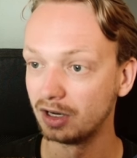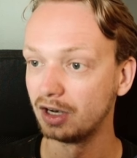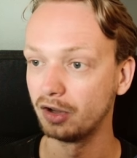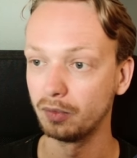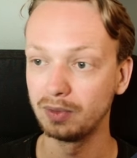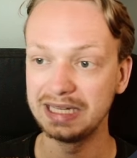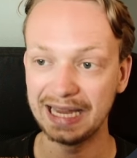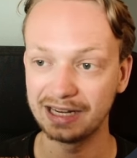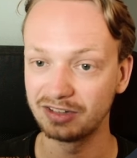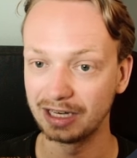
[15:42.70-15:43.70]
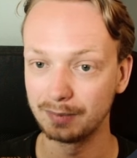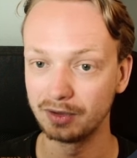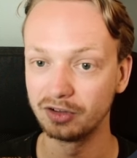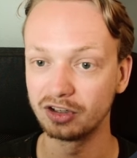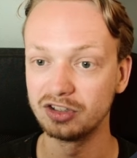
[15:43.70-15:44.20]
a React
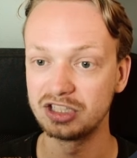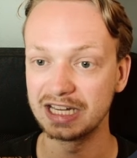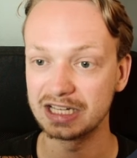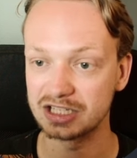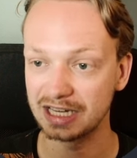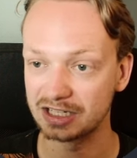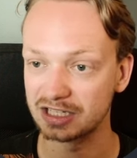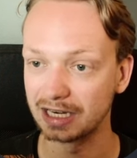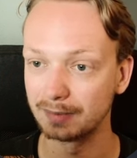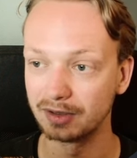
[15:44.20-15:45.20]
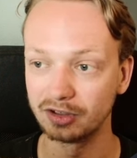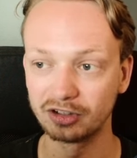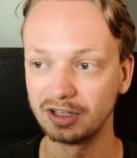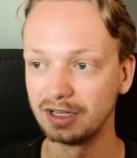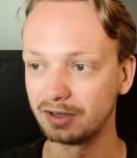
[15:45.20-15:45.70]
element, a JSX
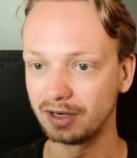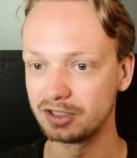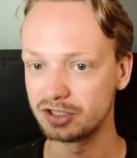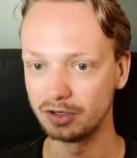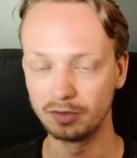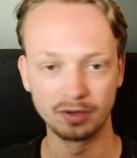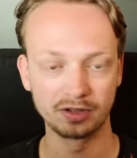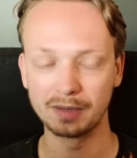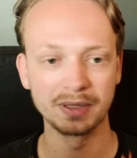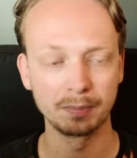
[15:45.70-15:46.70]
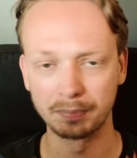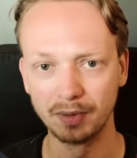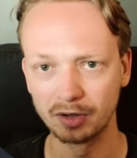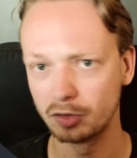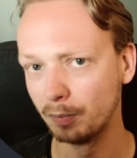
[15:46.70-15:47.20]
element, right? So it can be
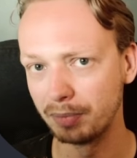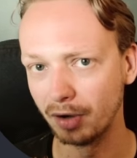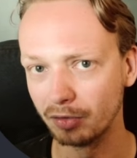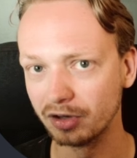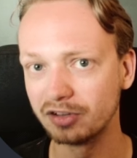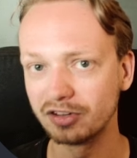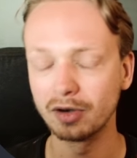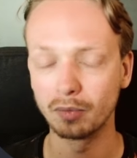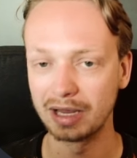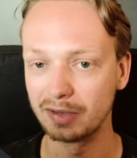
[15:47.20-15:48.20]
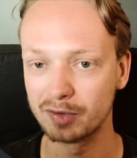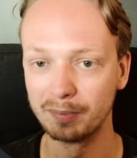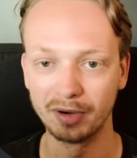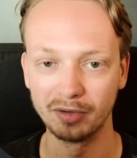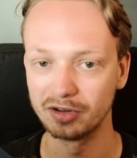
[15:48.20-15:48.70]
a component, an array of
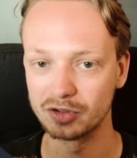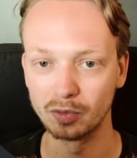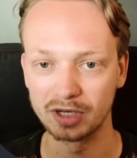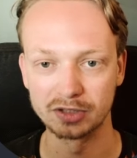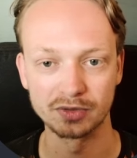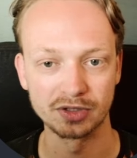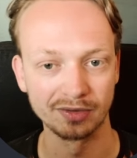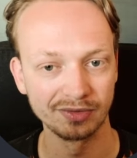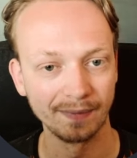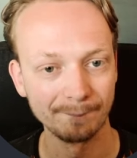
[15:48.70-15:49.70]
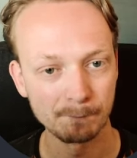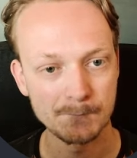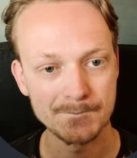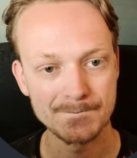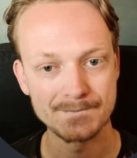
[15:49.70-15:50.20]
components, all kinds of stuff.
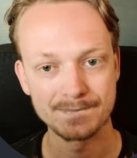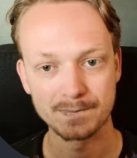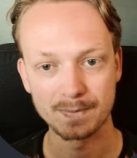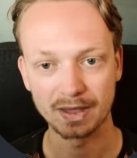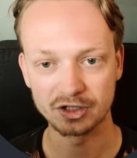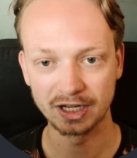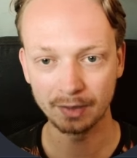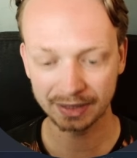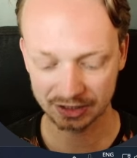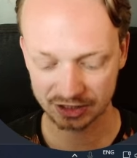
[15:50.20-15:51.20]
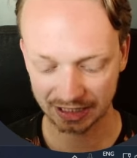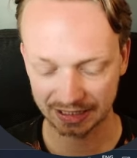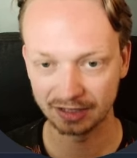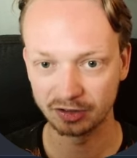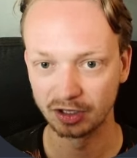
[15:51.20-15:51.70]
So now we can say
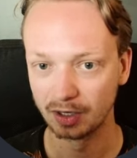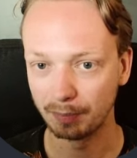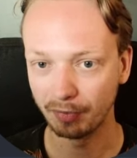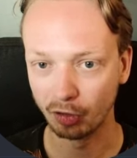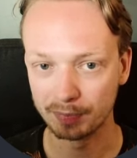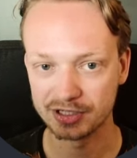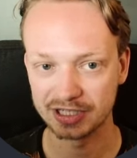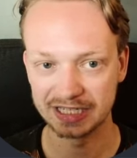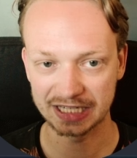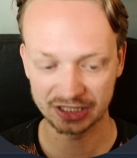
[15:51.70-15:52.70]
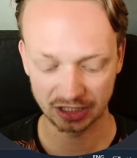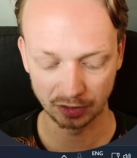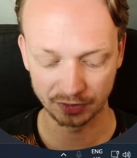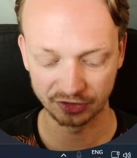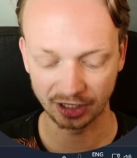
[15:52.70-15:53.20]
that props is actually
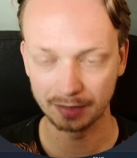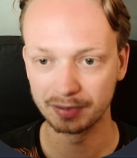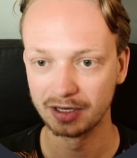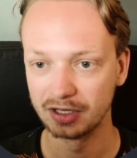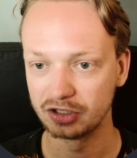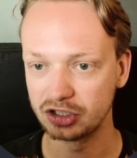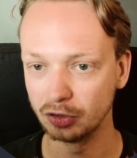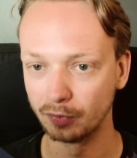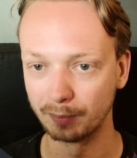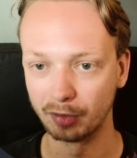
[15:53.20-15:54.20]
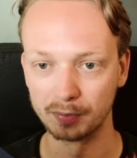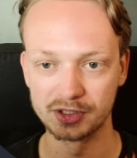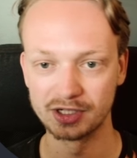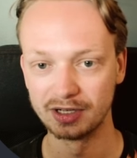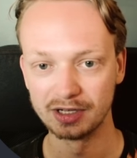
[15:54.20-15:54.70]
of the type children
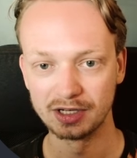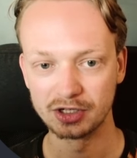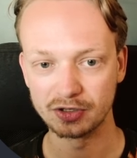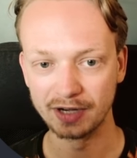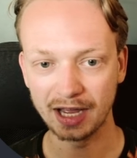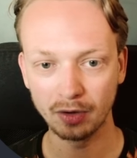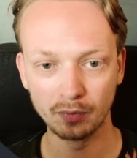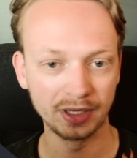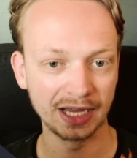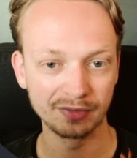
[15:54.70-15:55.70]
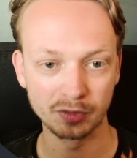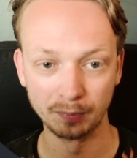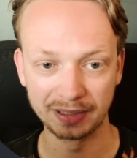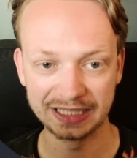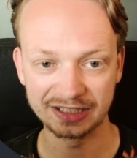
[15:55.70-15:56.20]
props. So now we have
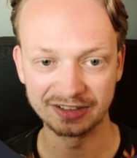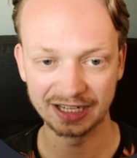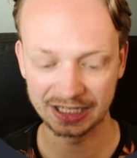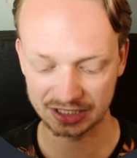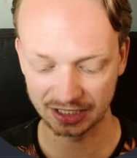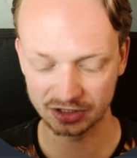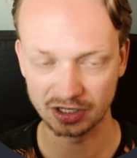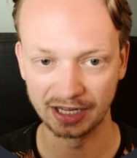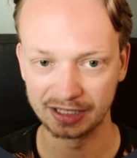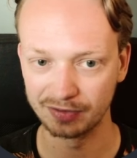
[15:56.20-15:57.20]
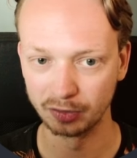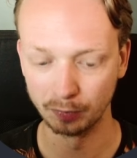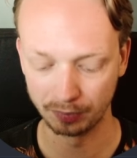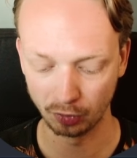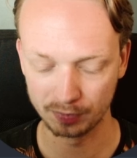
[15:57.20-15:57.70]
complete IntelliSense, like if I do
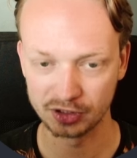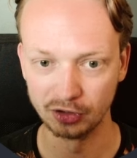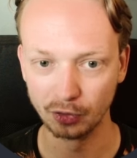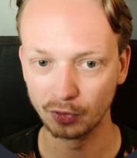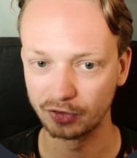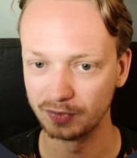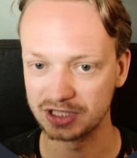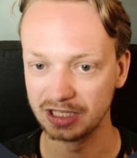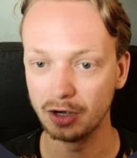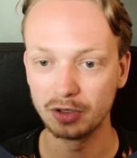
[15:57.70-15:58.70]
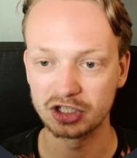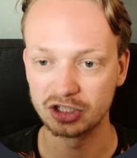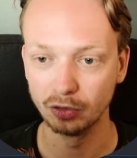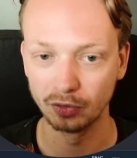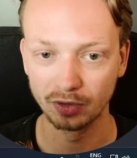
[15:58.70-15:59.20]
props dot, we see, oh, it's
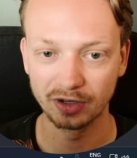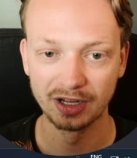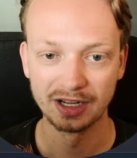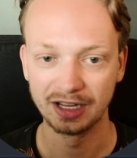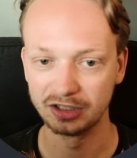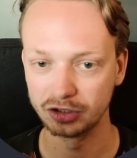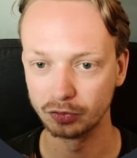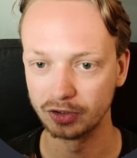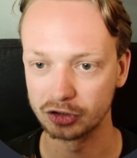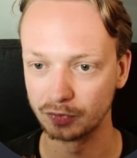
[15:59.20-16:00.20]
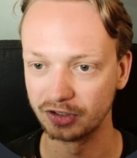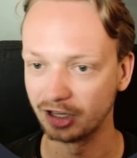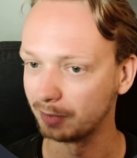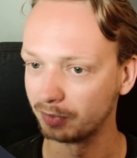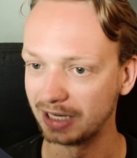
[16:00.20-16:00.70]
children, and children is of the
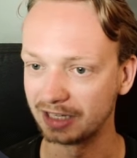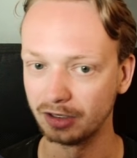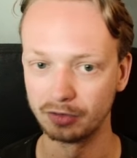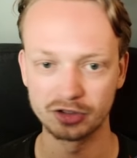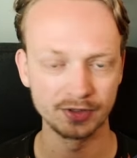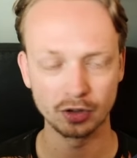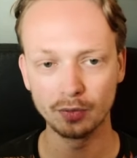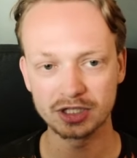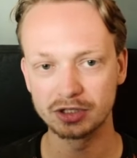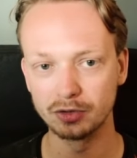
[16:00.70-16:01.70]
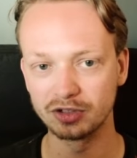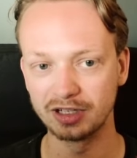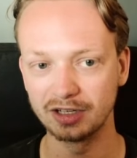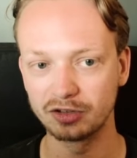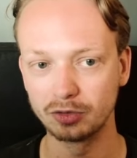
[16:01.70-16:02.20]
type React node. So it's always a good
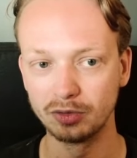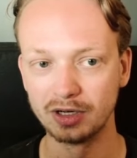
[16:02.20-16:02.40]
idea to